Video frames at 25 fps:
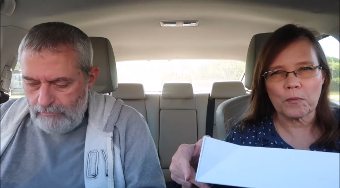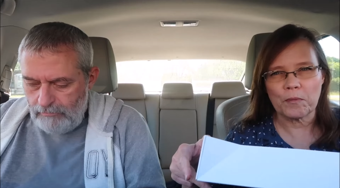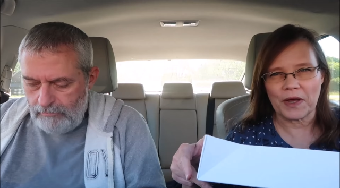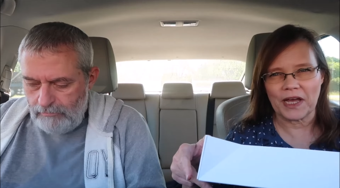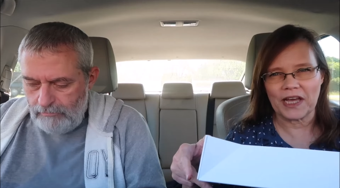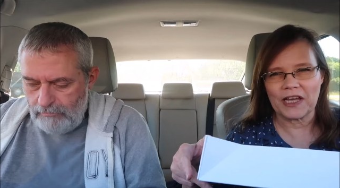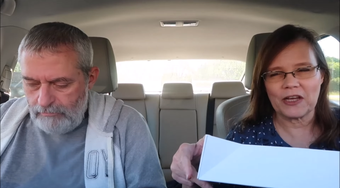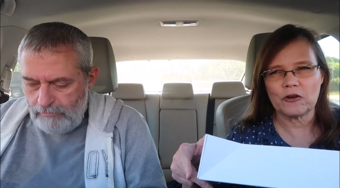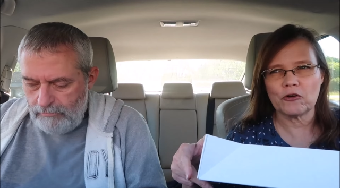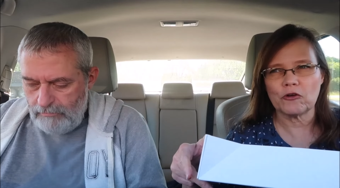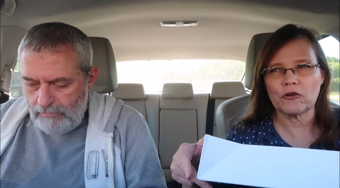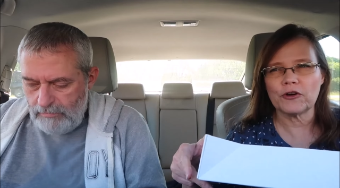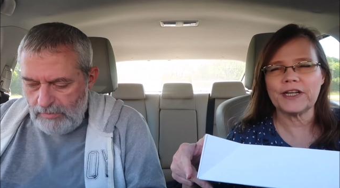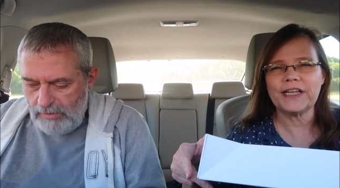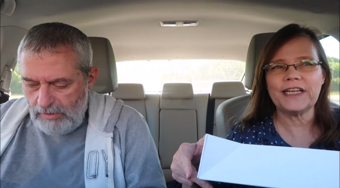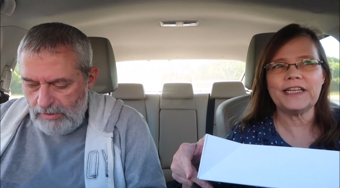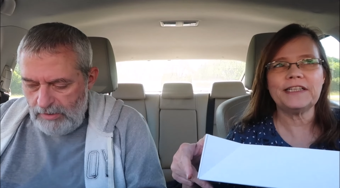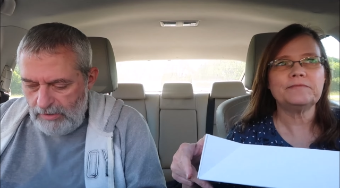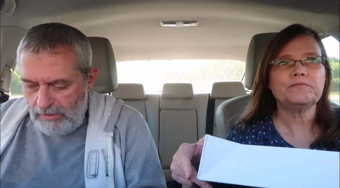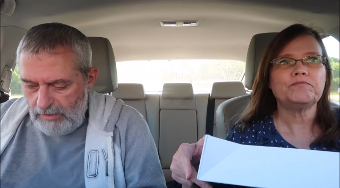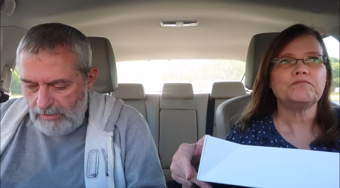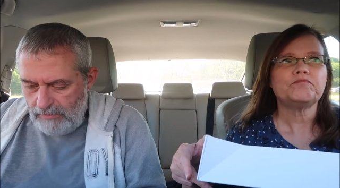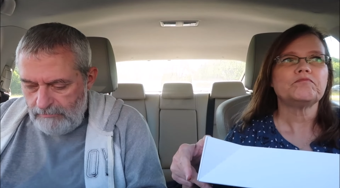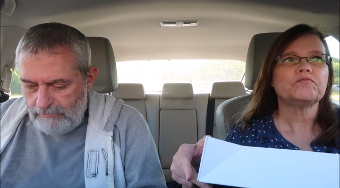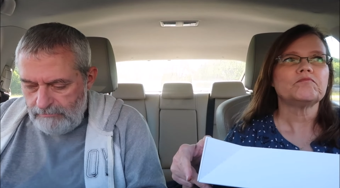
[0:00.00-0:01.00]

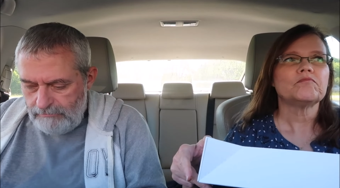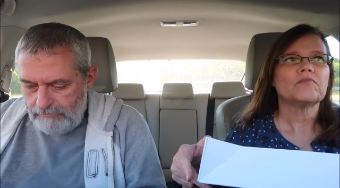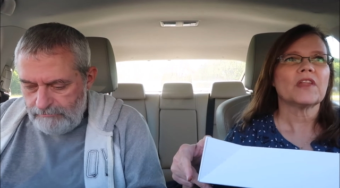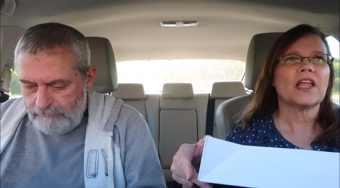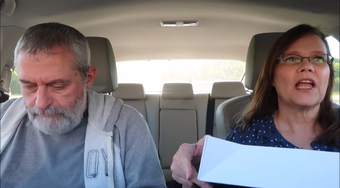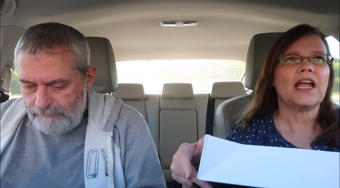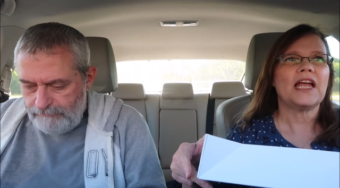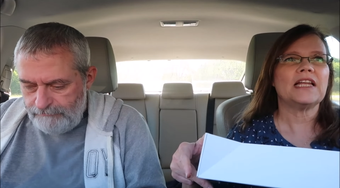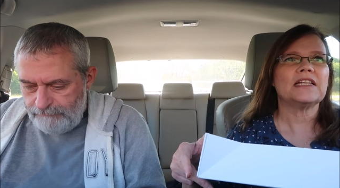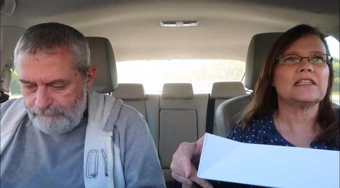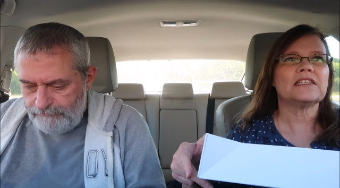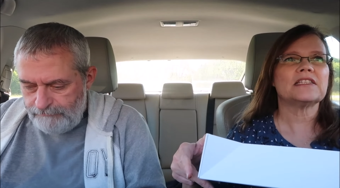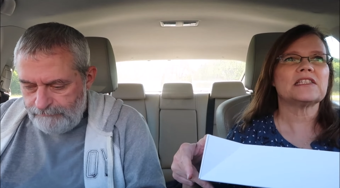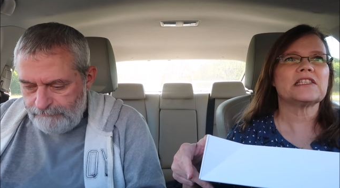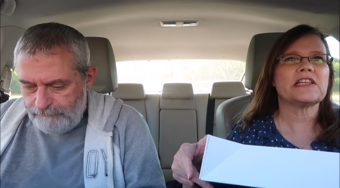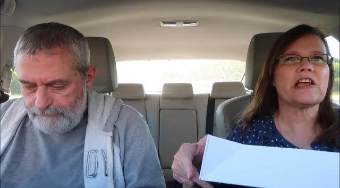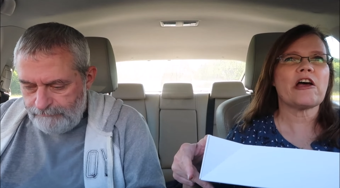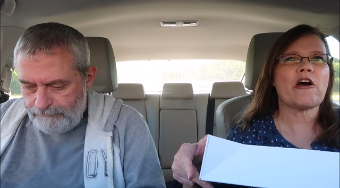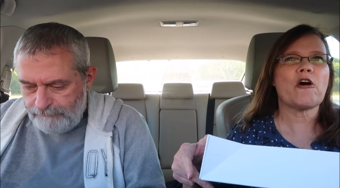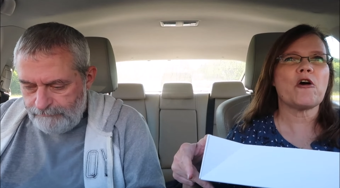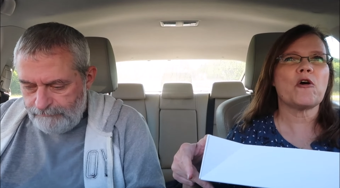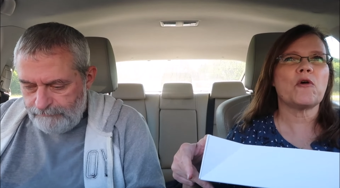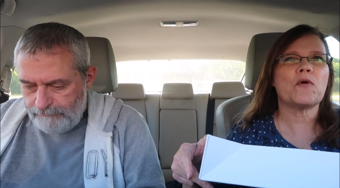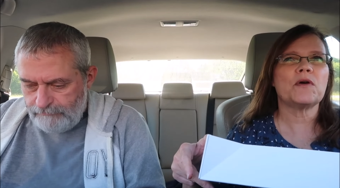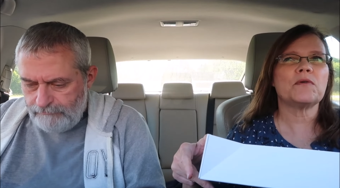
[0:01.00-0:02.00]
Speaker 1: bakery. And
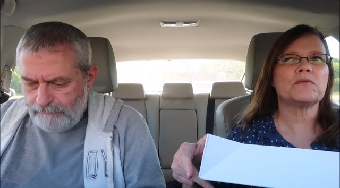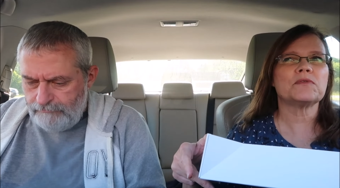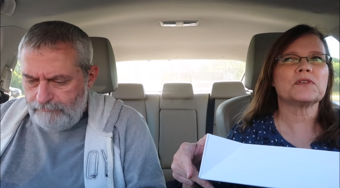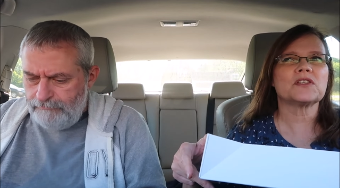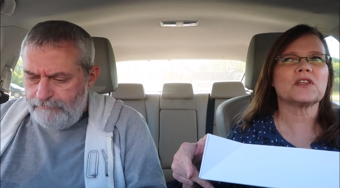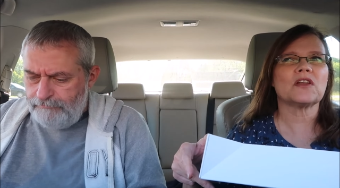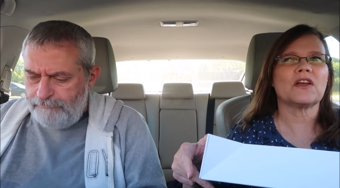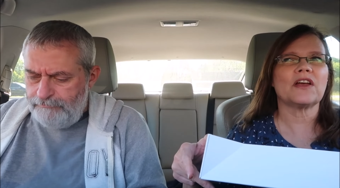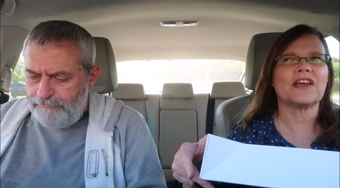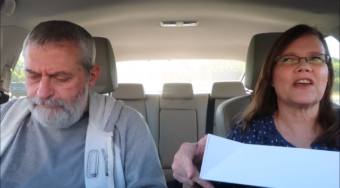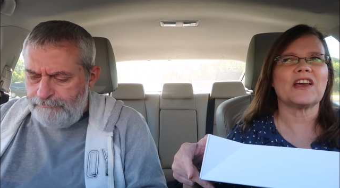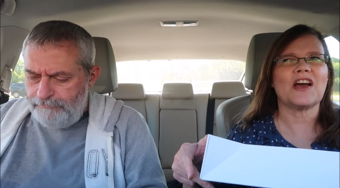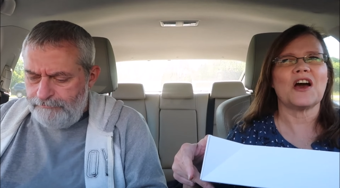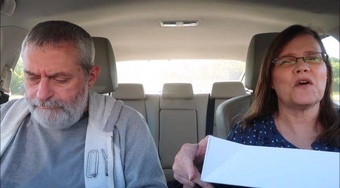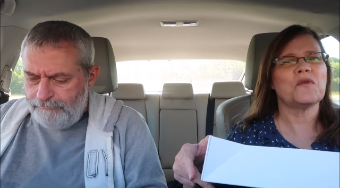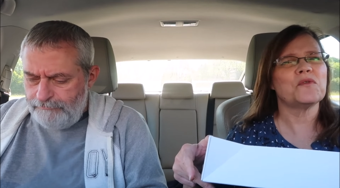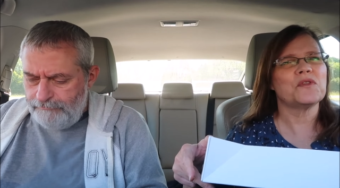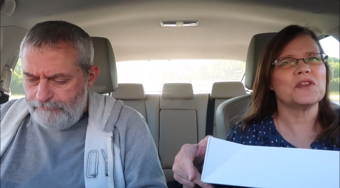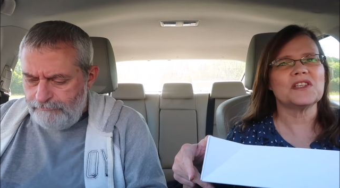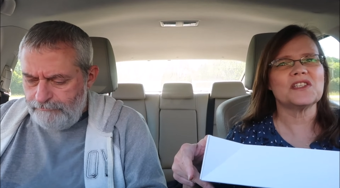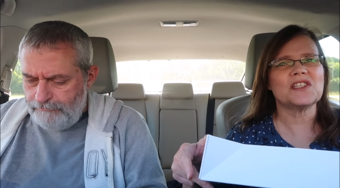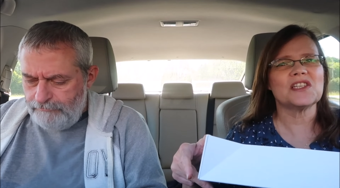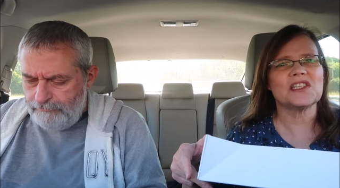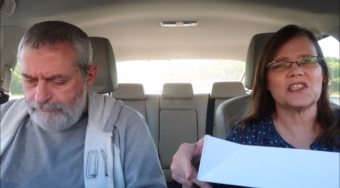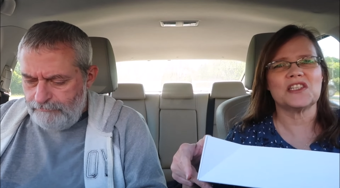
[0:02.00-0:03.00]
so it was like, oh,
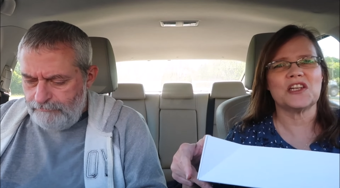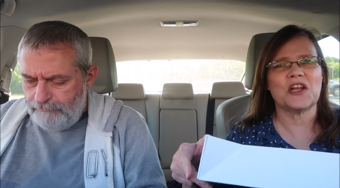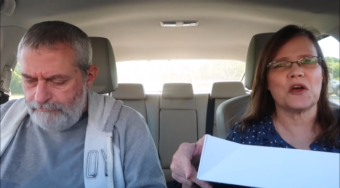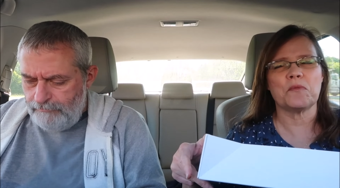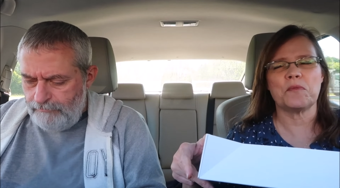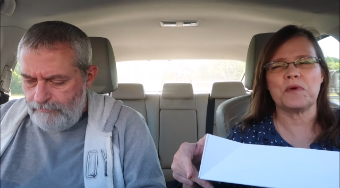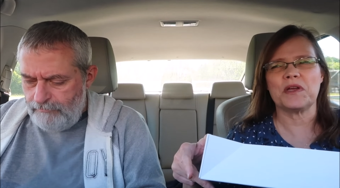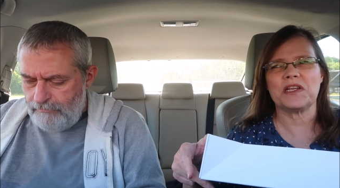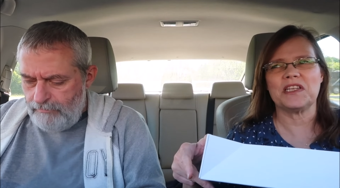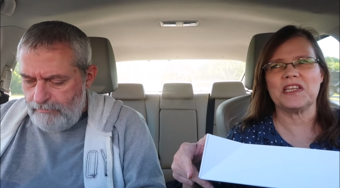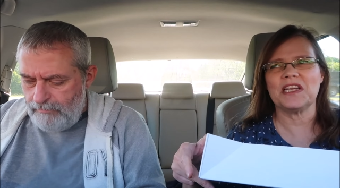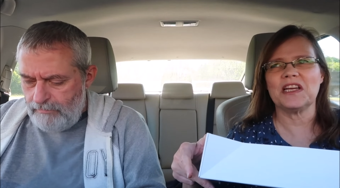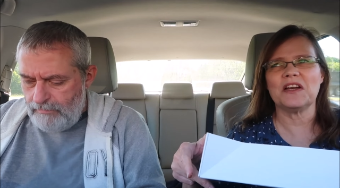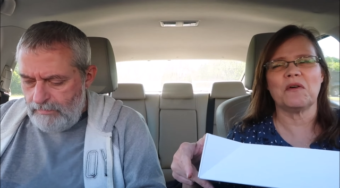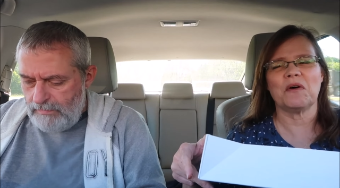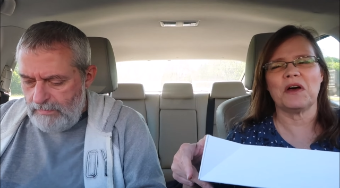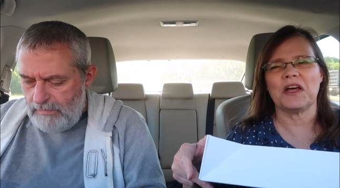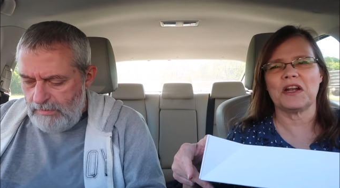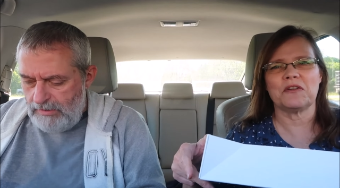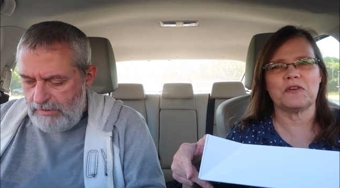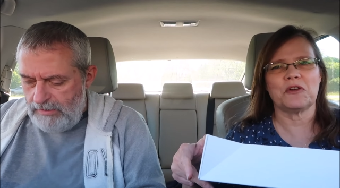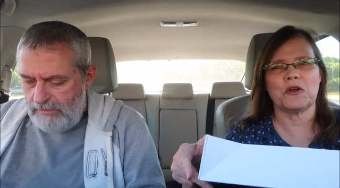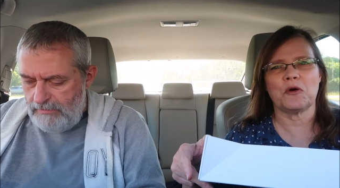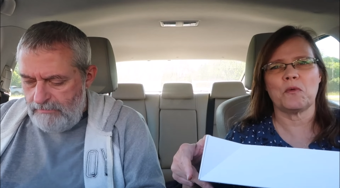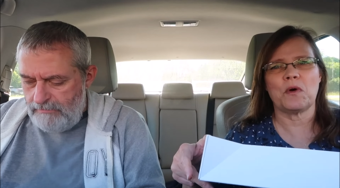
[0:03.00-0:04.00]
this is no big deal.
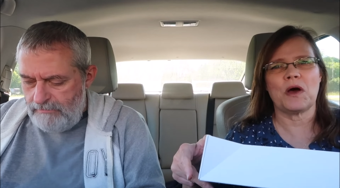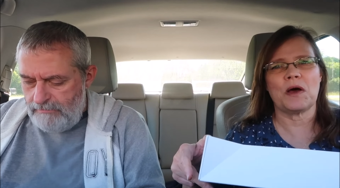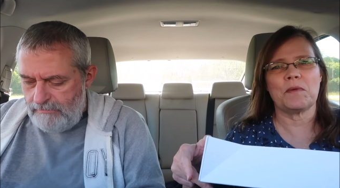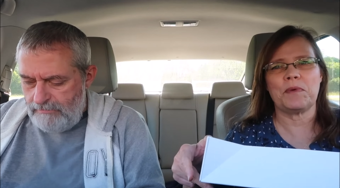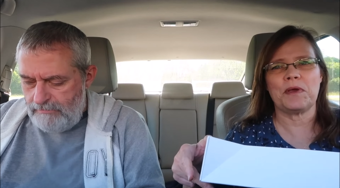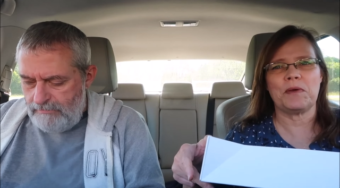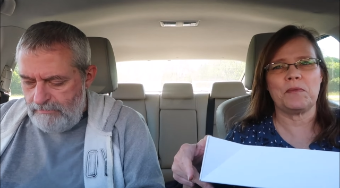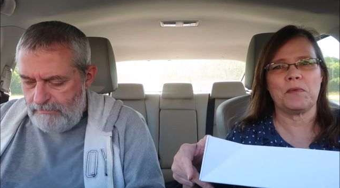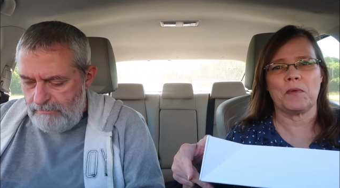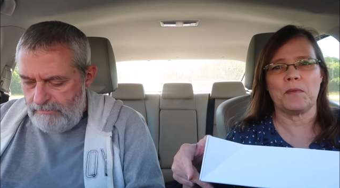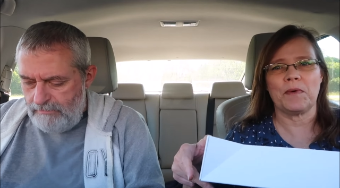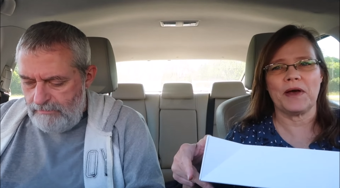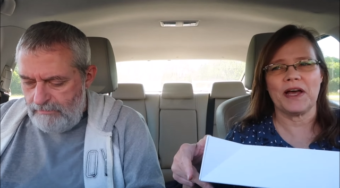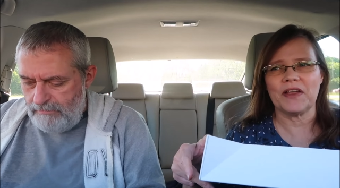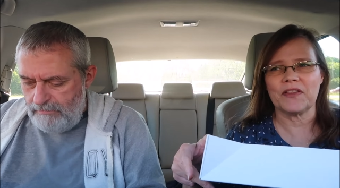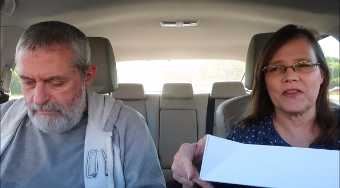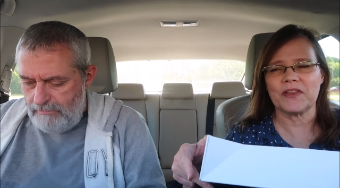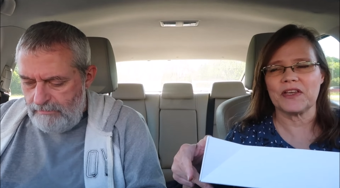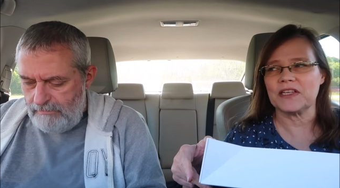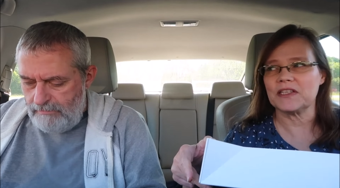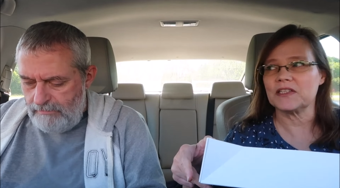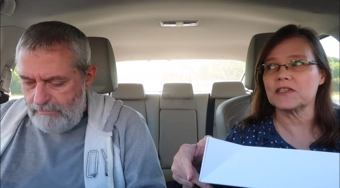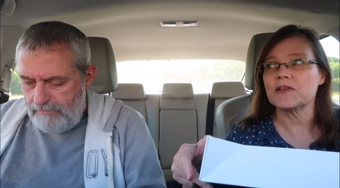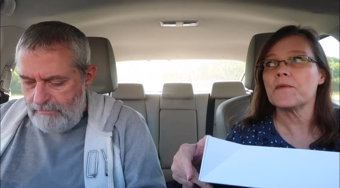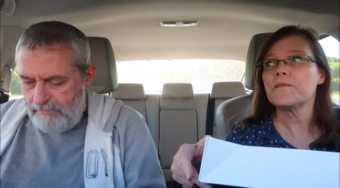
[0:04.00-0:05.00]
I don't know why people buy
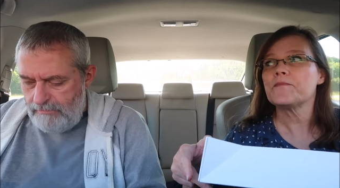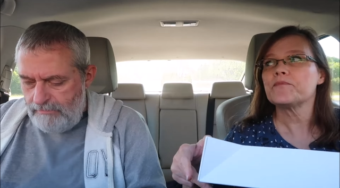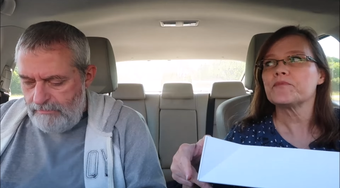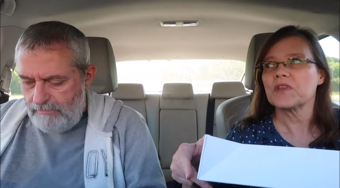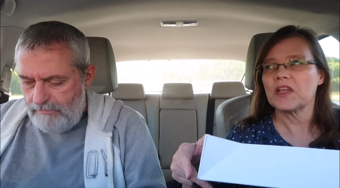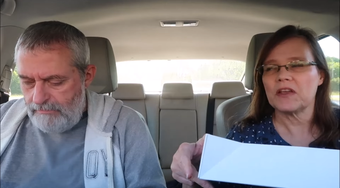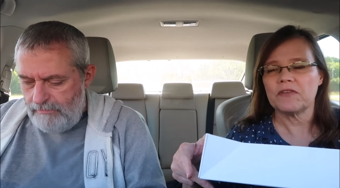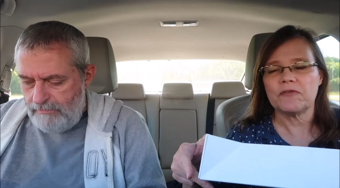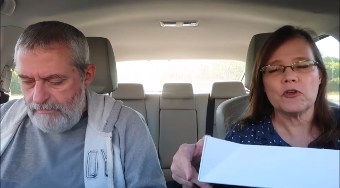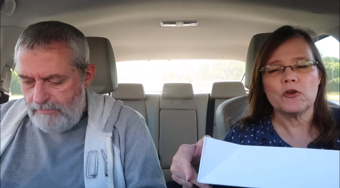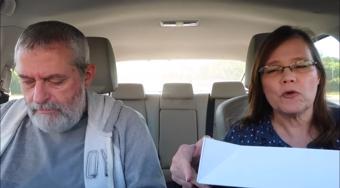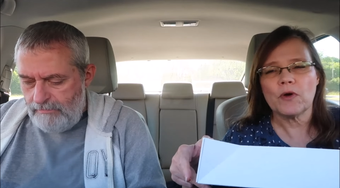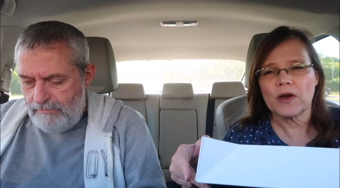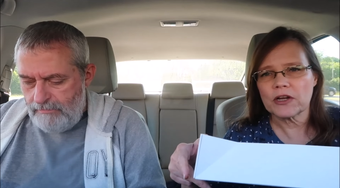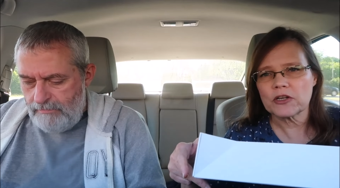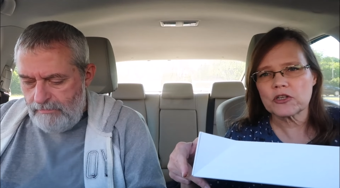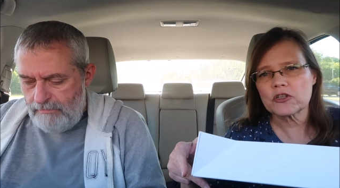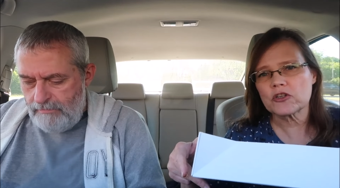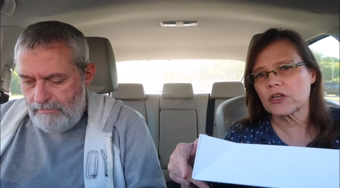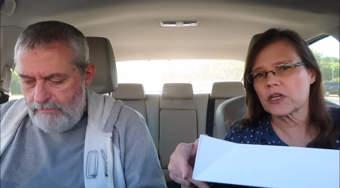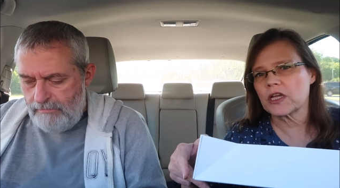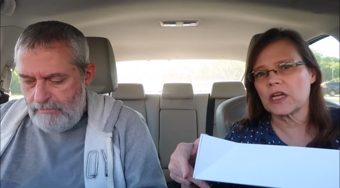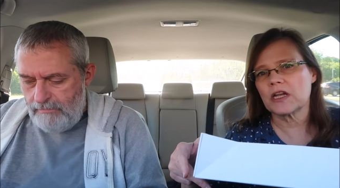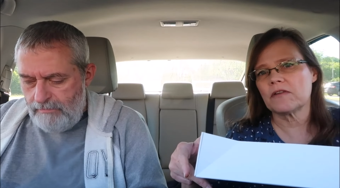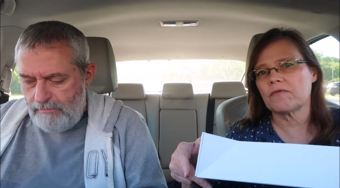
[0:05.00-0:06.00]
these. If you
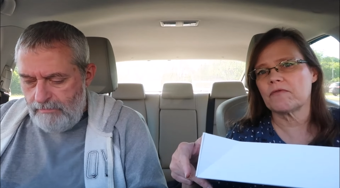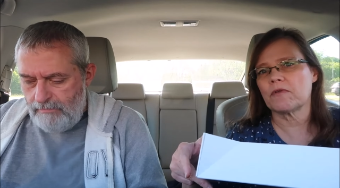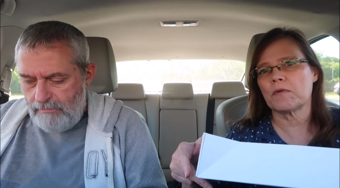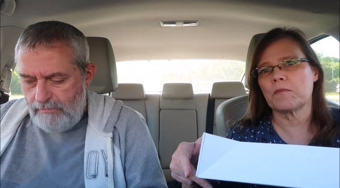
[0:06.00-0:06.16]
actually get it